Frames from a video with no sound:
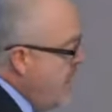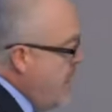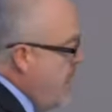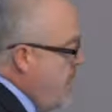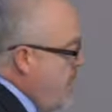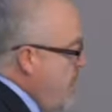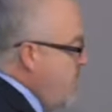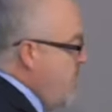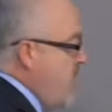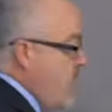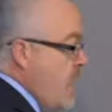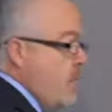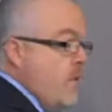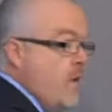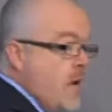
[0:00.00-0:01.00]
is I don't really
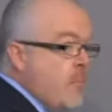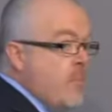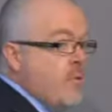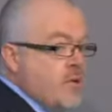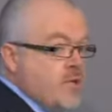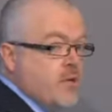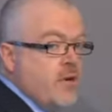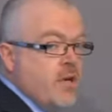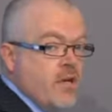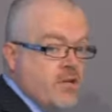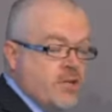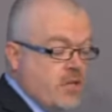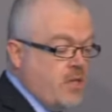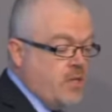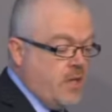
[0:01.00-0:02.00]
care what number he's on. I can
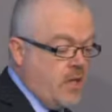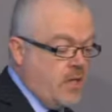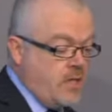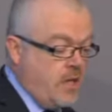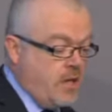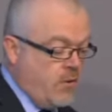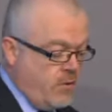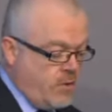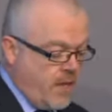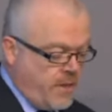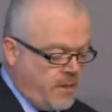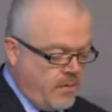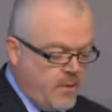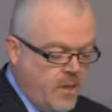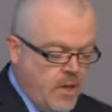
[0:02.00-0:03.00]
just easily
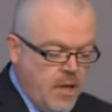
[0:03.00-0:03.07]
contact him.